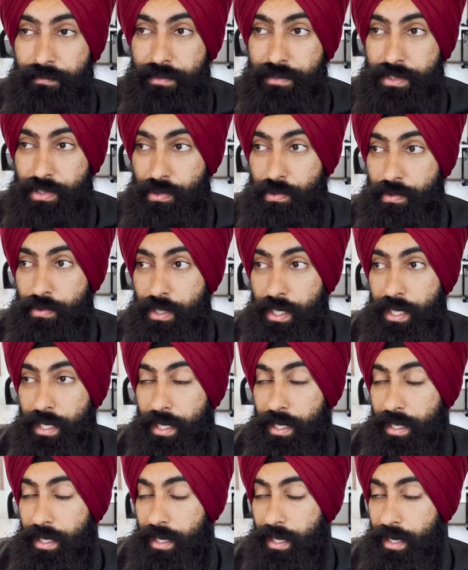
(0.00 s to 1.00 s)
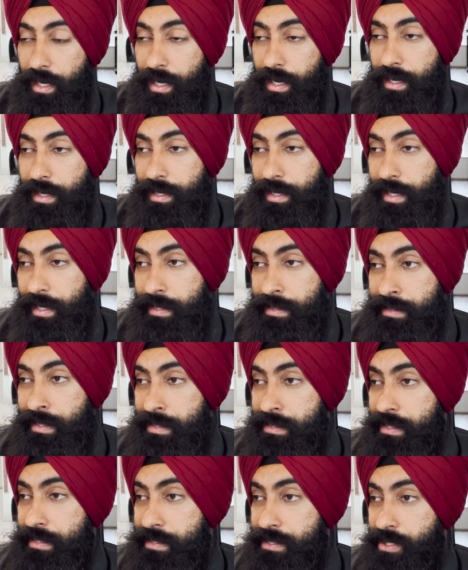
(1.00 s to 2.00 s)
So uh, it
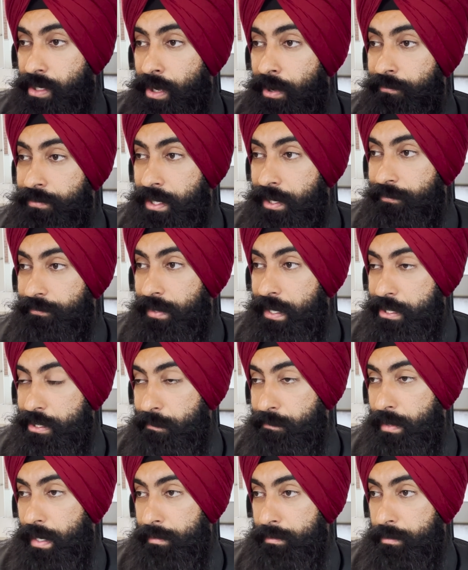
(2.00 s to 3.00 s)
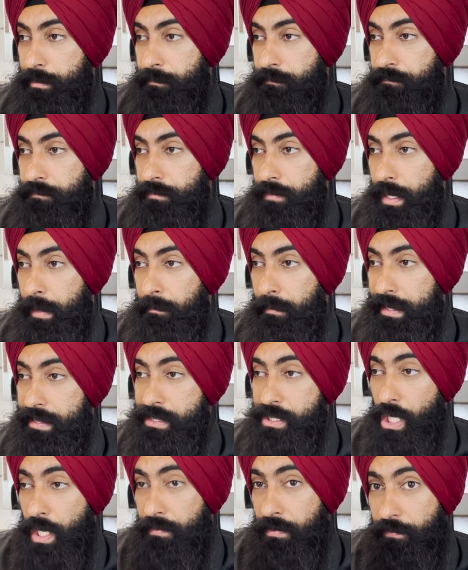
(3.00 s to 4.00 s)
doesn't solve the inflation problem. It
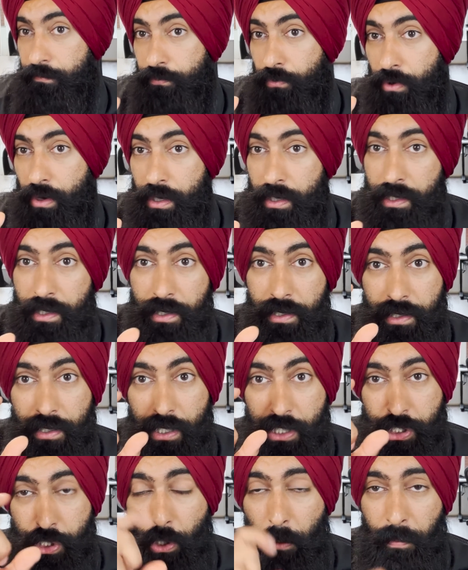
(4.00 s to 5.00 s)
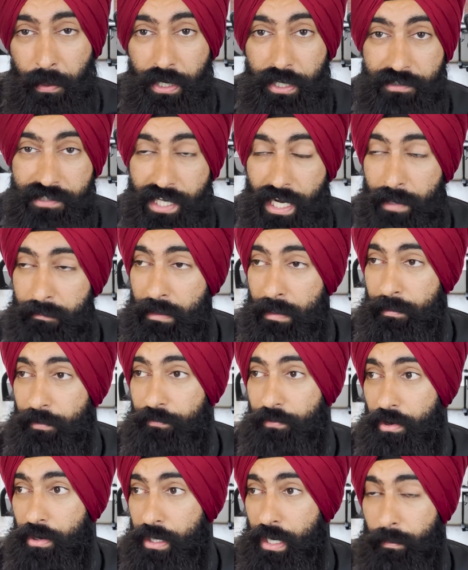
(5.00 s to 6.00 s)
might solve it for a short period of time, maybe
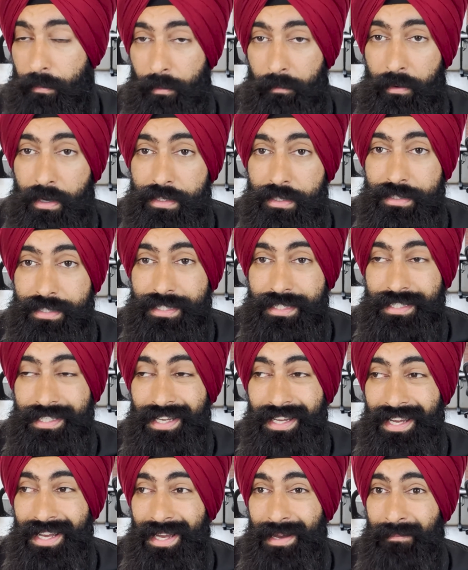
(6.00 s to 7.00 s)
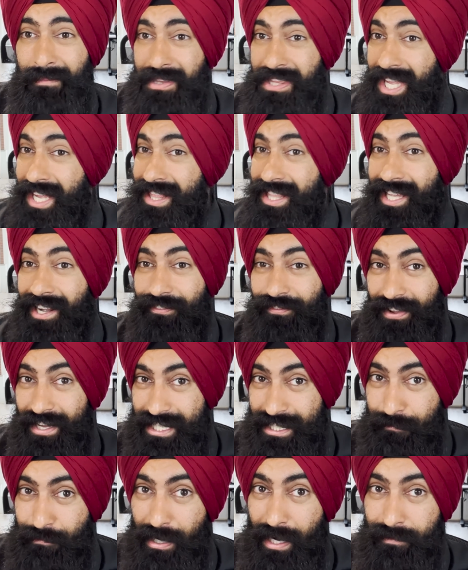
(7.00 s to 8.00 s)
for a couple months, but then the
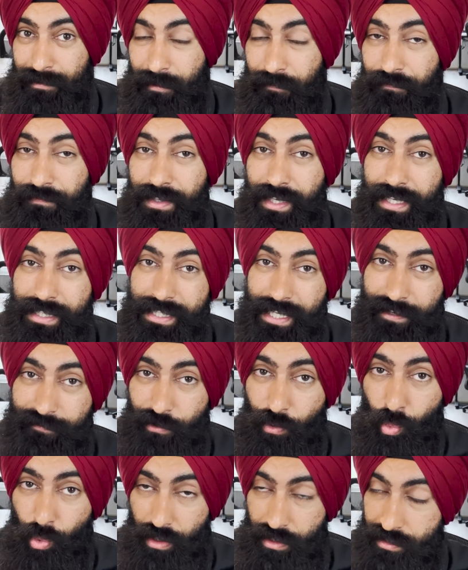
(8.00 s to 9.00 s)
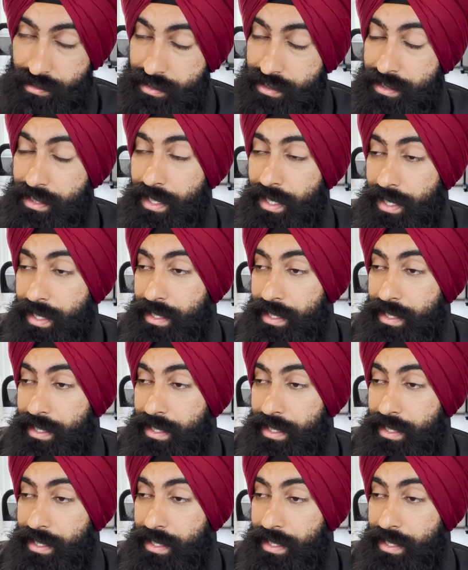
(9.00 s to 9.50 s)
inflation problem gets even worse.